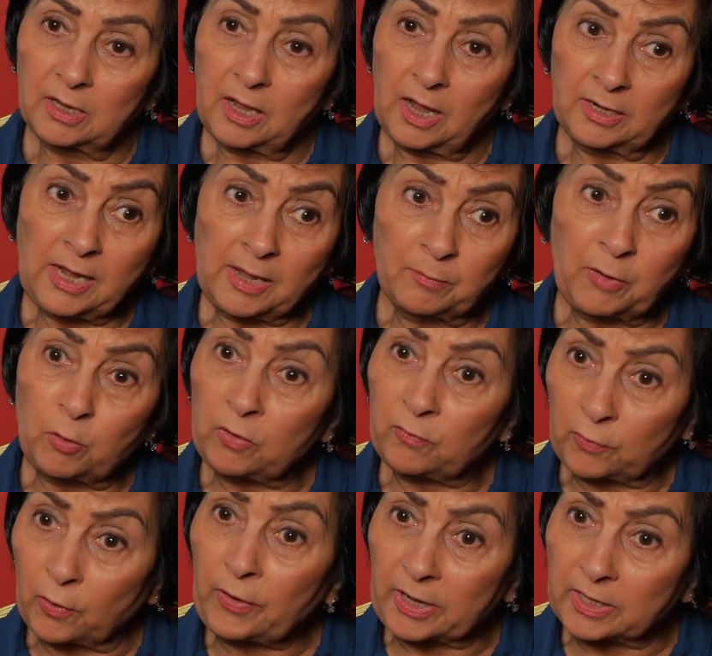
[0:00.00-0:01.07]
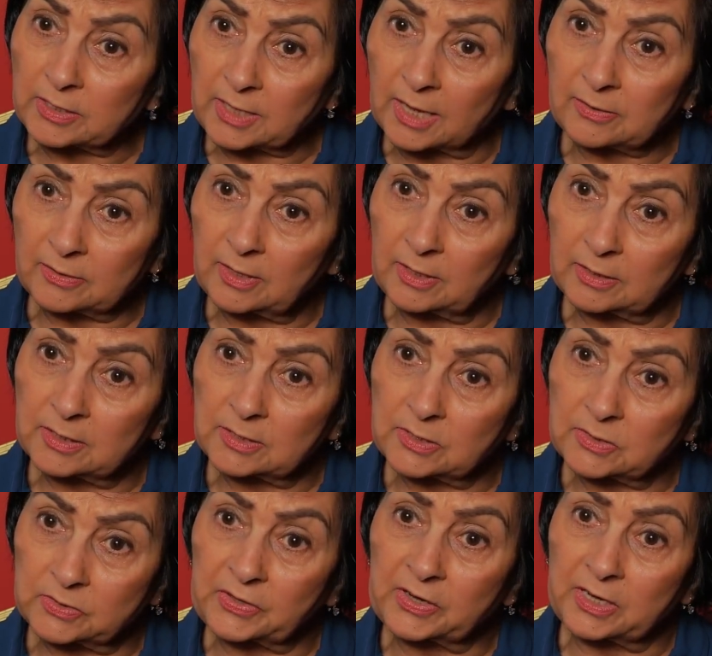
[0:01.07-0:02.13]
And I'm all for it. I think
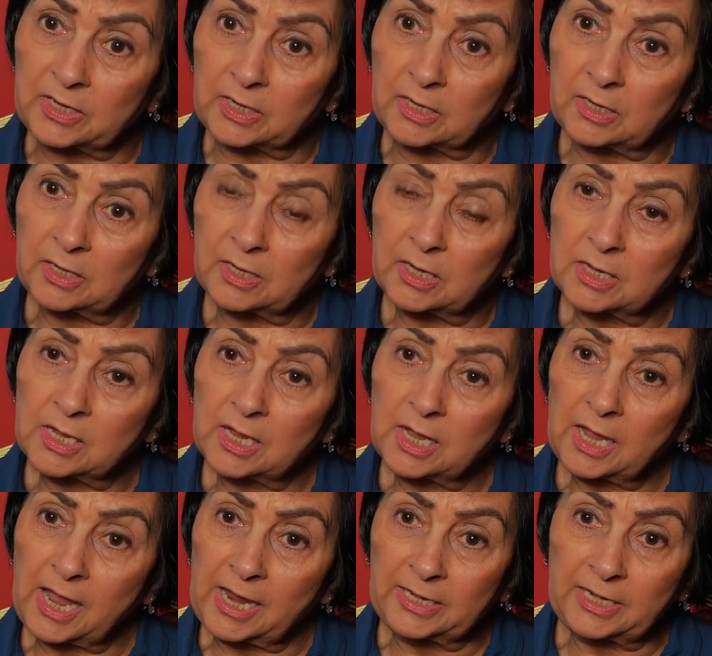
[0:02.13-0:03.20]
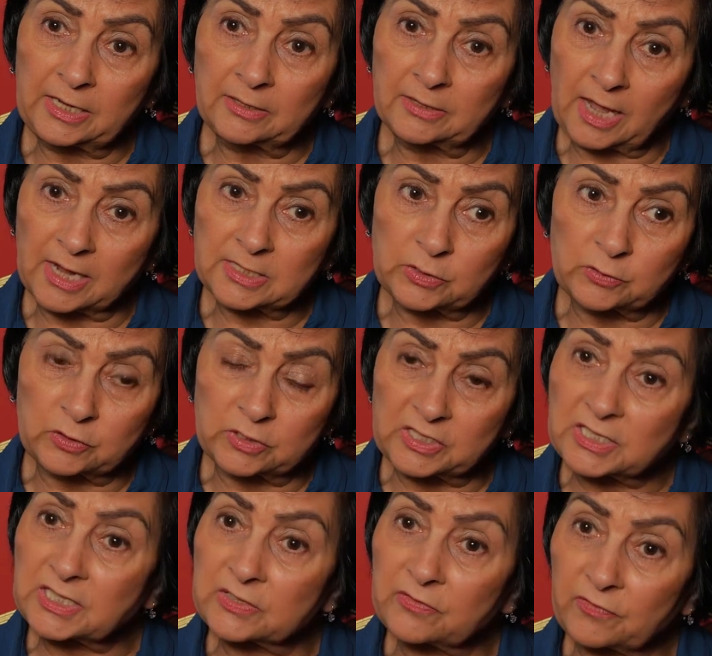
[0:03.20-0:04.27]
it's really, any nice, good,
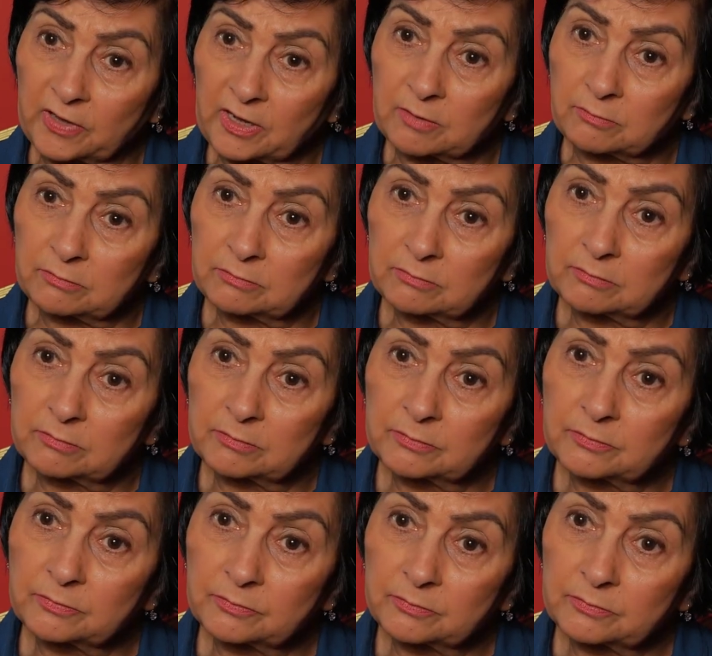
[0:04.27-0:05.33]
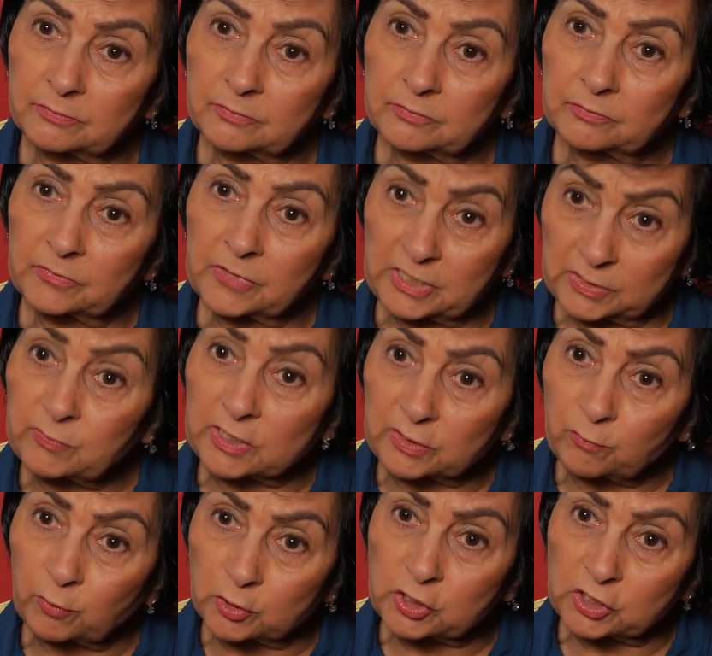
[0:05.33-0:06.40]
decent film is worth
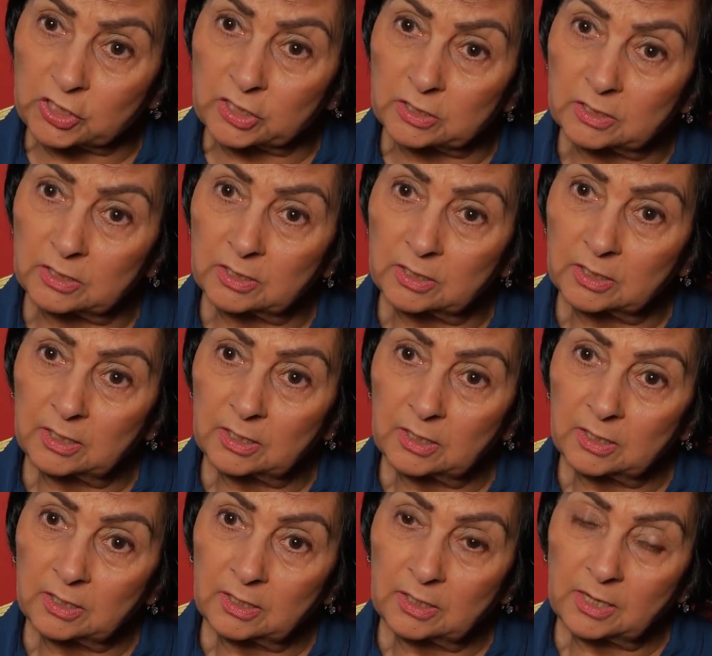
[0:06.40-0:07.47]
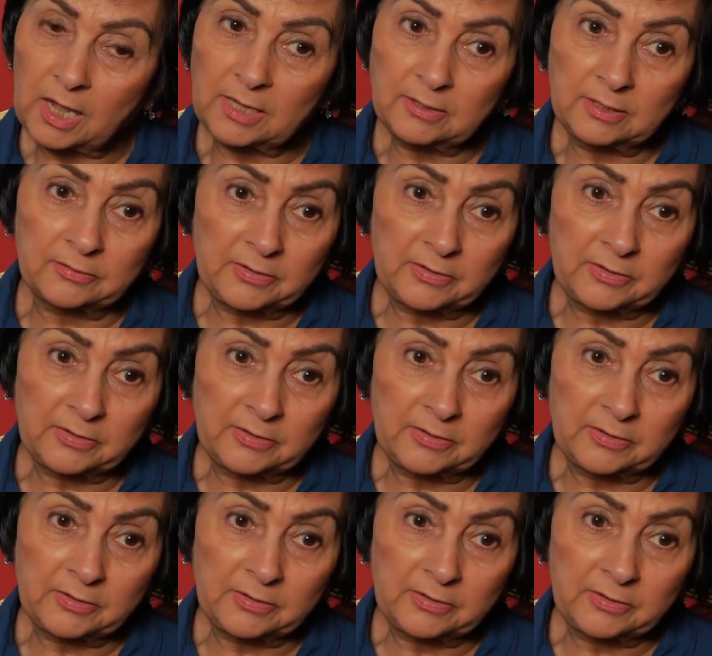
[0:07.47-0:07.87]
watching. I think